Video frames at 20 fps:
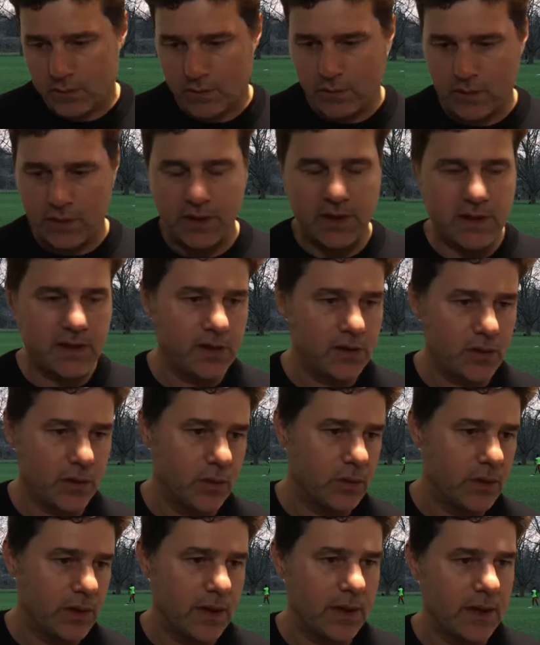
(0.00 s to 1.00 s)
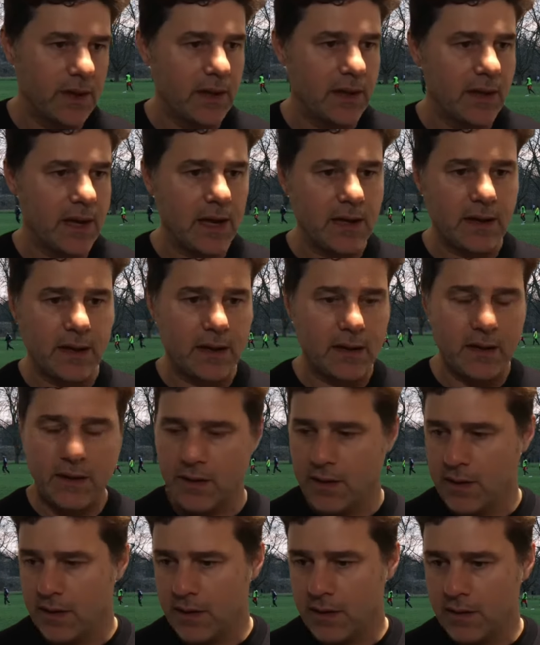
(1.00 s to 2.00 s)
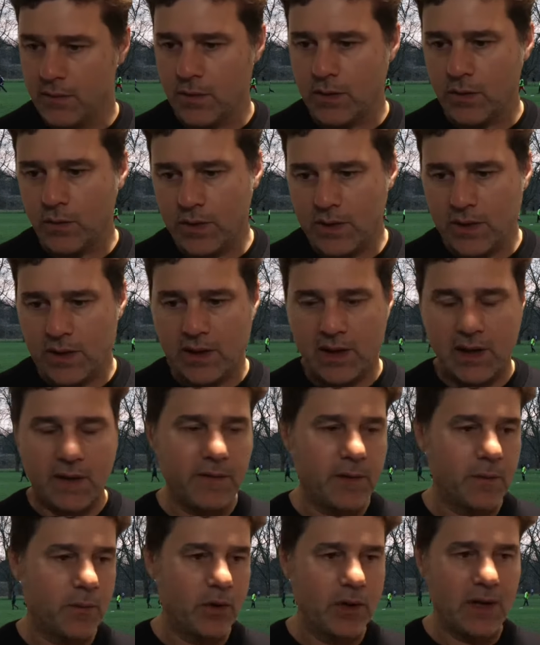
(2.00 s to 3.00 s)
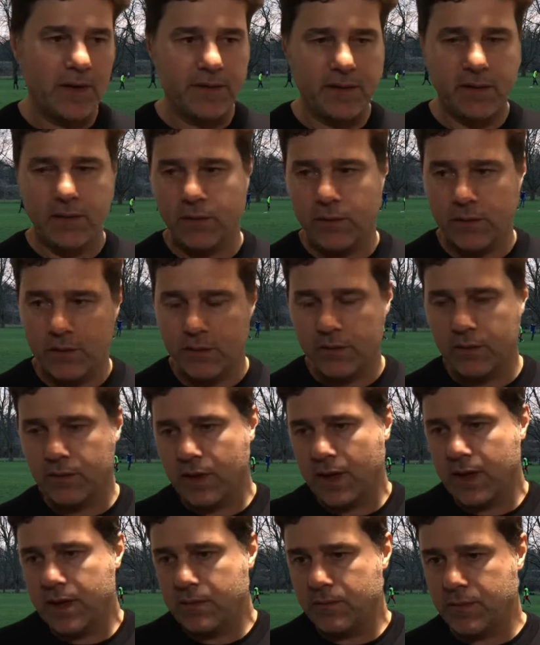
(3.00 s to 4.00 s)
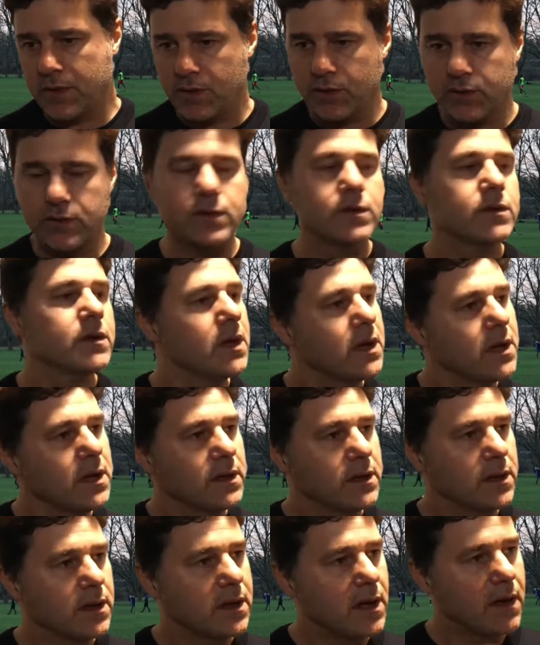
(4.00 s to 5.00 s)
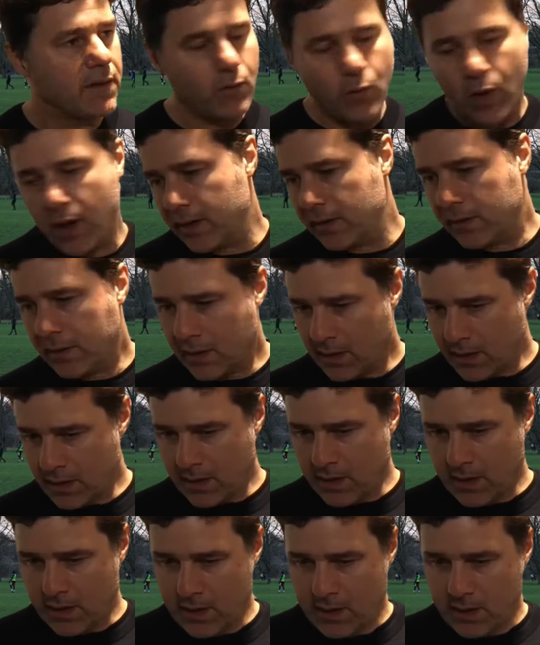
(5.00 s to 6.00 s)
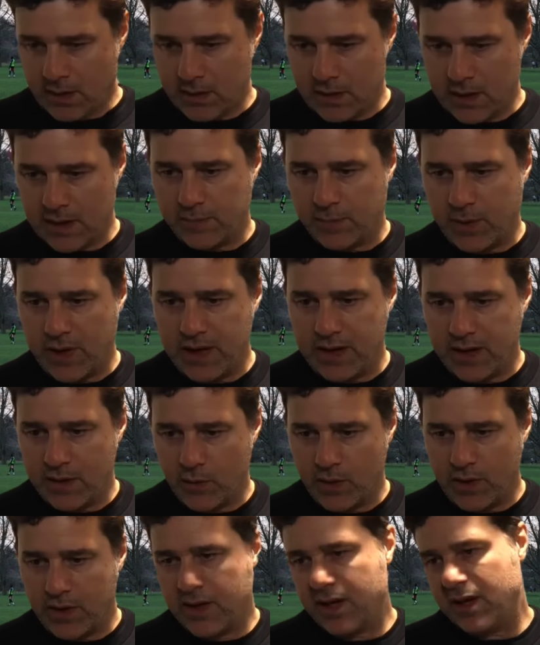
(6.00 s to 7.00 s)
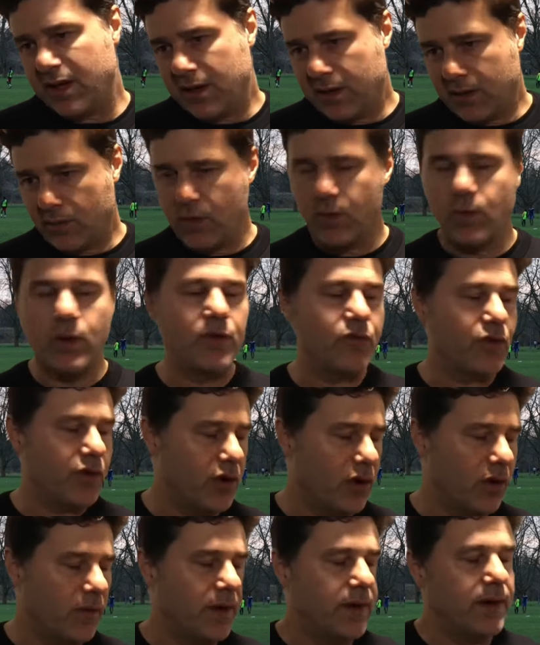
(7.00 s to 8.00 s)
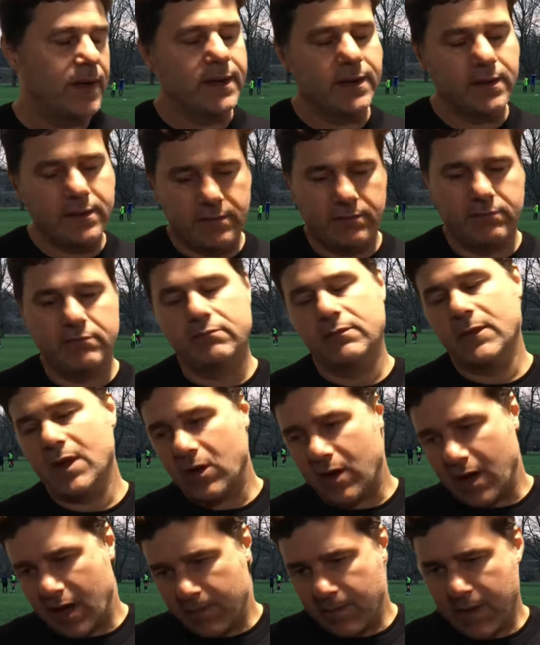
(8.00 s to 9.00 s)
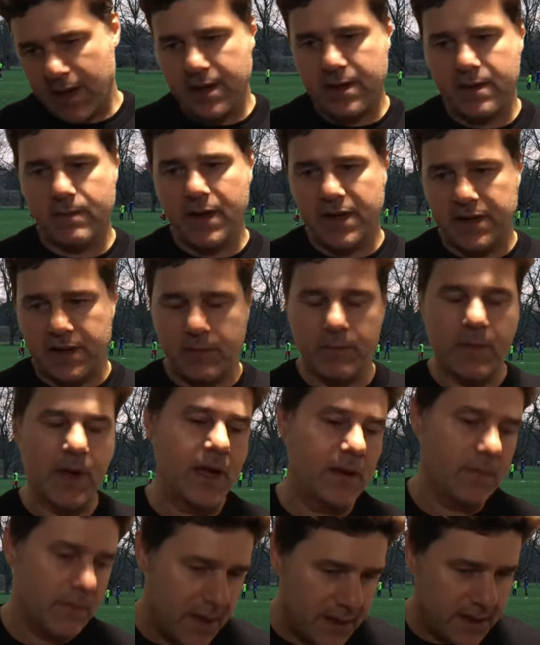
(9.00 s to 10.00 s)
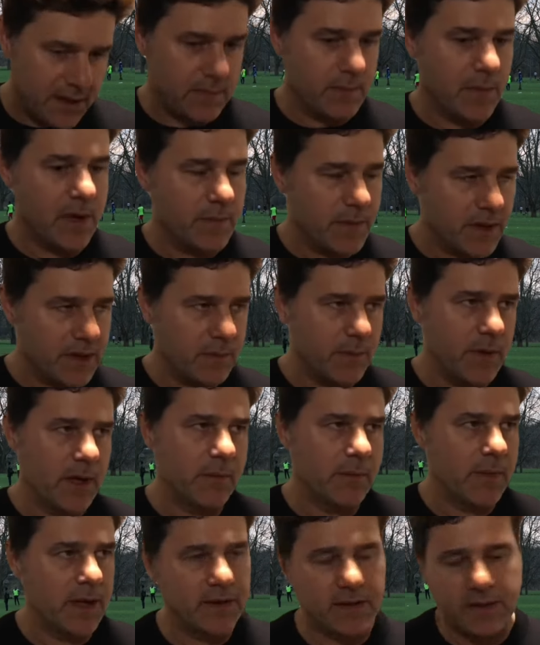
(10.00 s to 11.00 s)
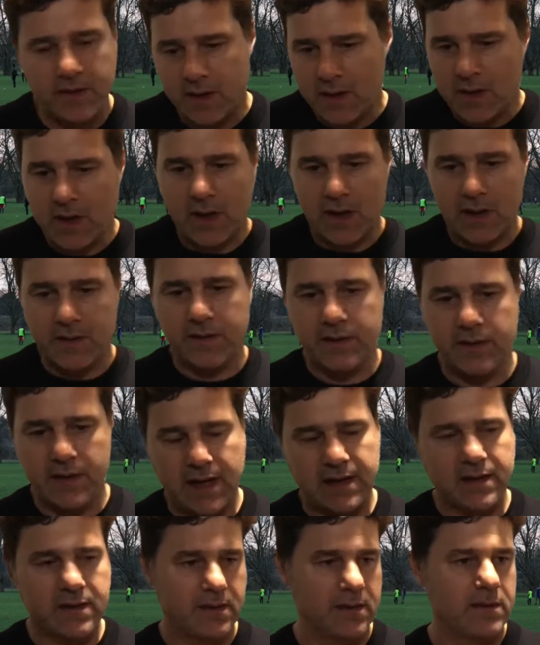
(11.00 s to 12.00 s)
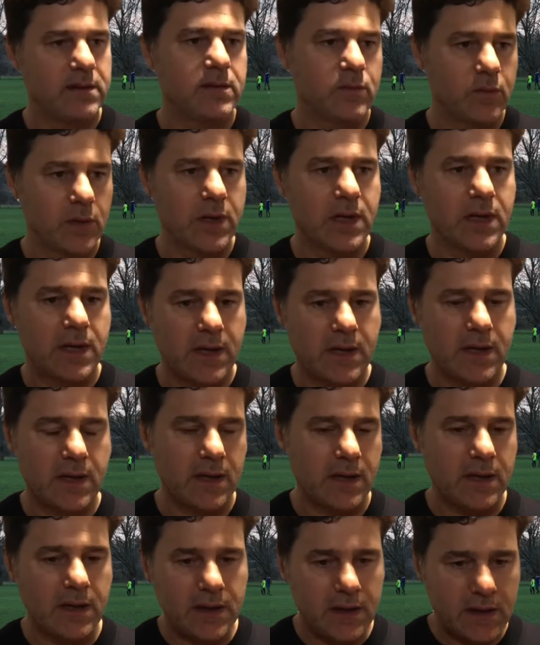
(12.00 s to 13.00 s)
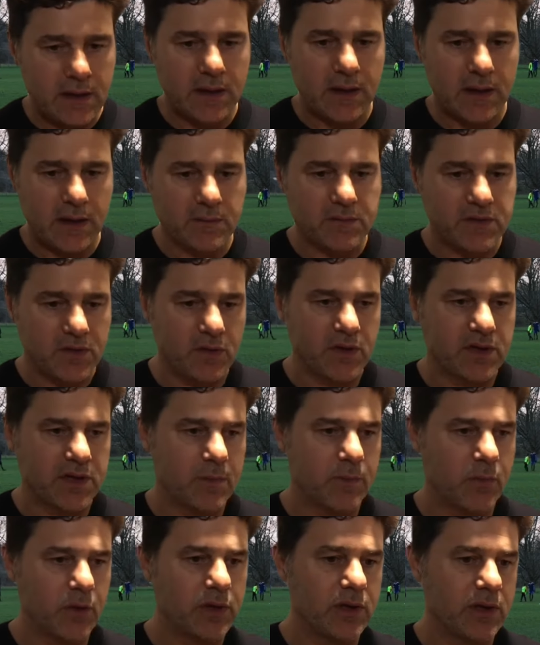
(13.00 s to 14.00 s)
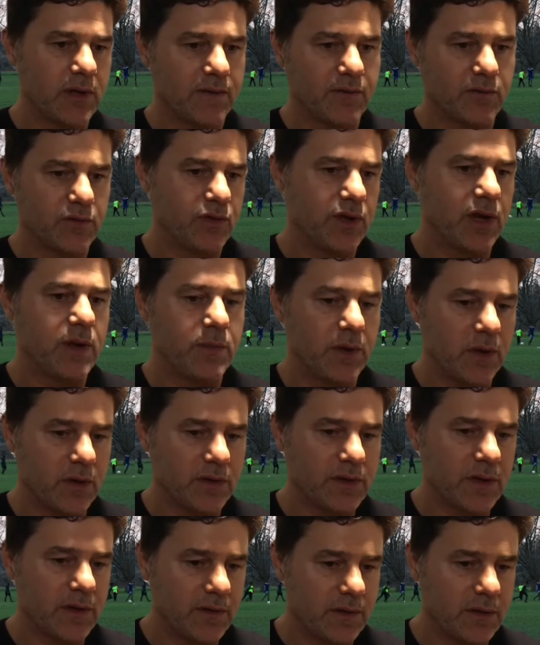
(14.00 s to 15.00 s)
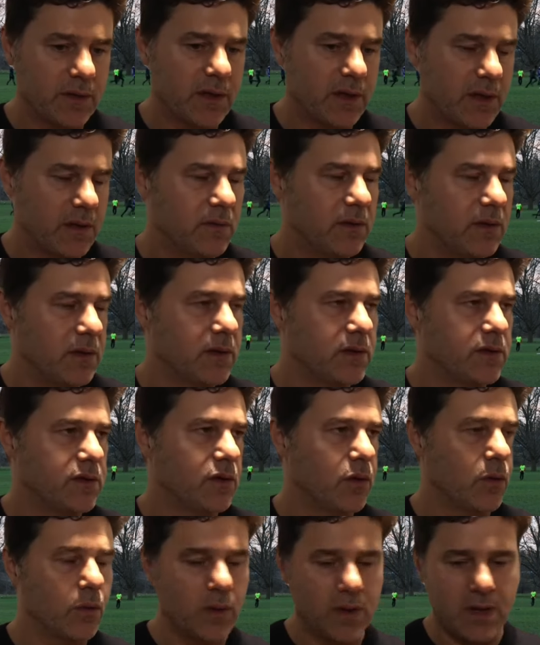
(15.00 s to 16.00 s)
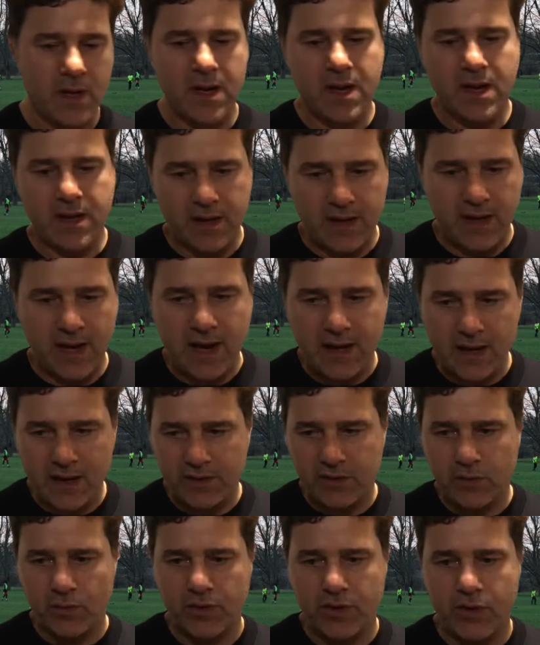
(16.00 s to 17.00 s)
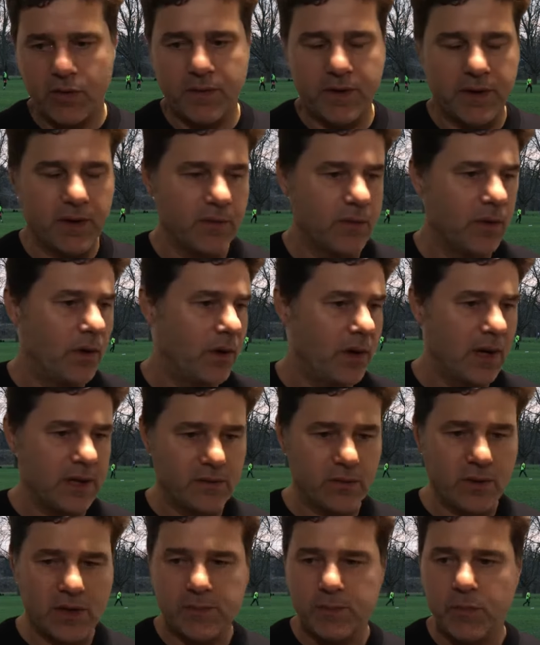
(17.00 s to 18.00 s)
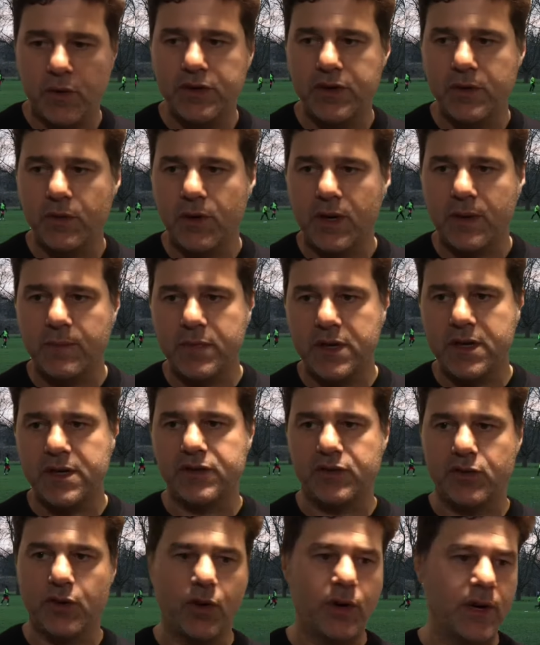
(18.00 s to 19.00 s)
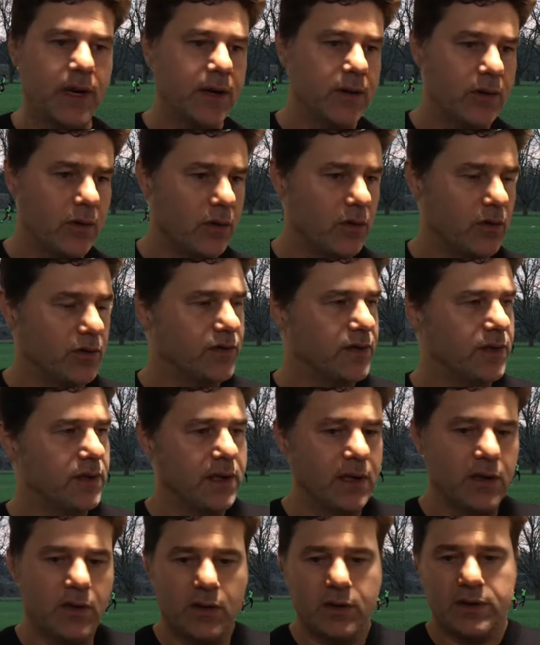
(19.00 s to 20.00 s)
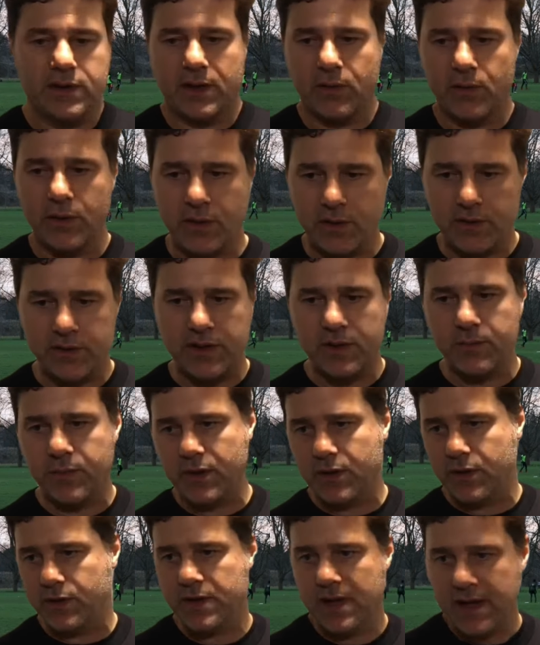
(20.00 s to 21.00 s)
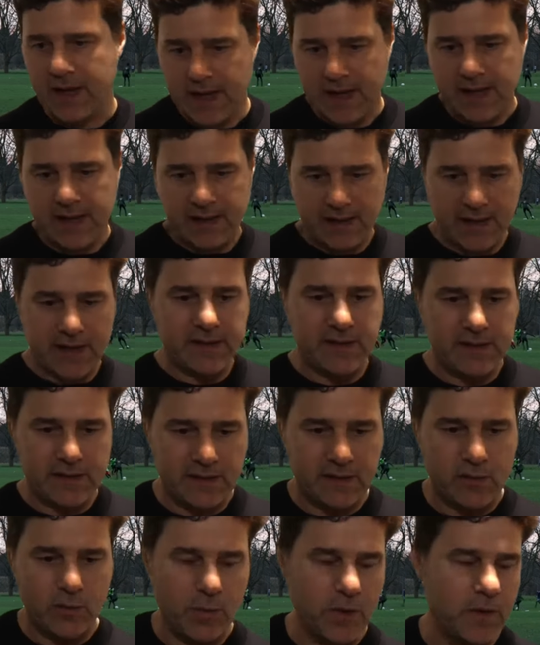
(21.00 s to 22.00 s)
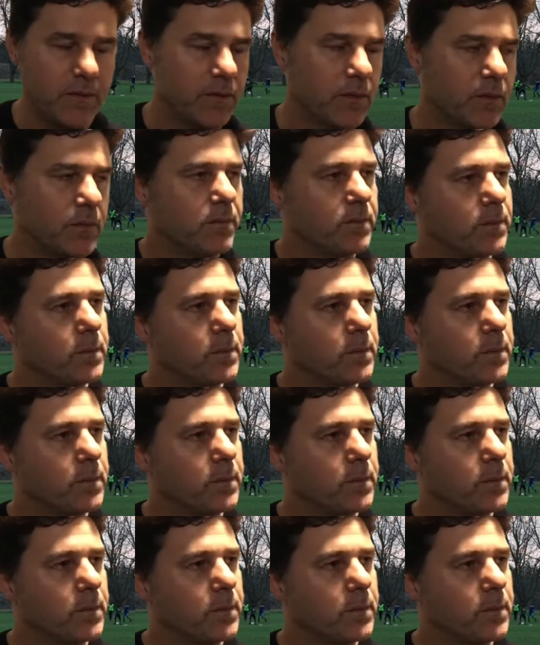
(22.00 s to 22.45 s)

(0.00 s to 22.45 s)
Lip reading: We didn't show the anger when we didn't have the ball. I think, okay, because they have one less player, we will recover. And okay, my teammate. But I think that is why I am so disappointed and frustrated, because I think the team didn't show the anger to recover the ball as soon as possible and be strong and not concede the goals that we concede, because that is so painful.